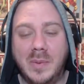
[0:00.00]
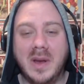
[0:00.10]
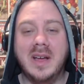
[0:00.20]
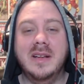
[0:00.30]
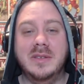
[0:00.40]

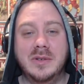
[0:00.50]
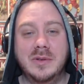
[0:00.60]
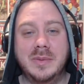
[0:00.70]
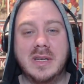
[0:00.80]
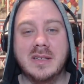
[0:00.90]
what I
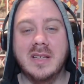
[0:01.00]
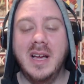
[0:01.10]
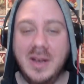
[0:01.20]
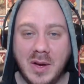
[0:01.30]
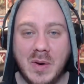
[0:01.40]
do because I
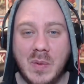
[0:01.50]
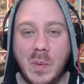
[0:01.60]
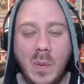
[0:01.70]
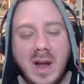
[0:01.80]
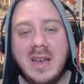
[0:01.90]
know
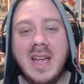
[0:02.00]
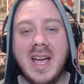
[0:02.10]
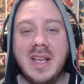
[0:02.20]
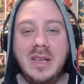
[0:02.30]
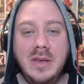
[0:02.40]
one
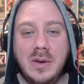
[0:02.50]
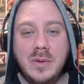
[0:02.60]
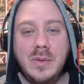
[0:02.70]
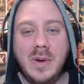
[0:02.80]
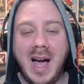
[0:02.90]
day you